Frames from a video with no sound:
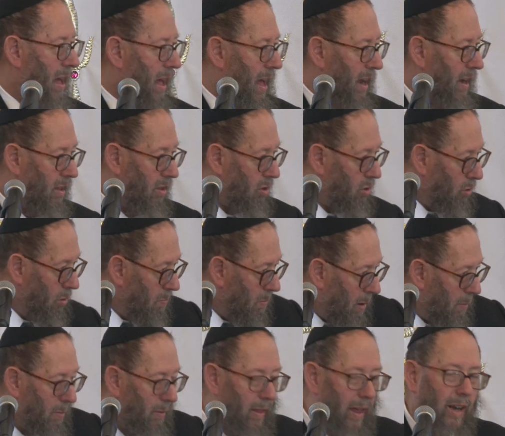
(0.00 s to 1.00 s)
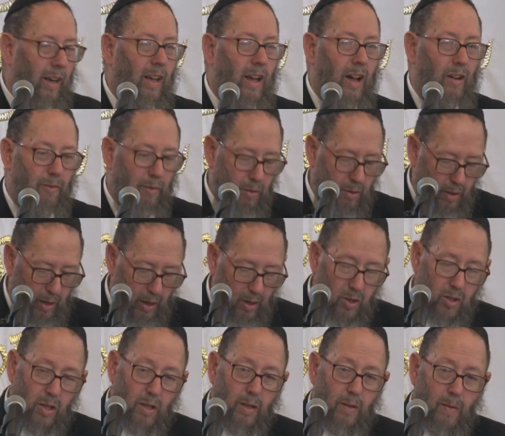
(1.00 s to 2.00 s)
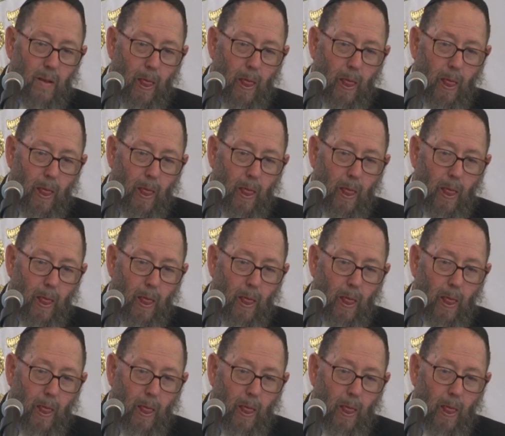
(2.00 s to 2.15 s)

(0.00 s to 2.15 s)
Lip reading: and says, do you remember that conversation?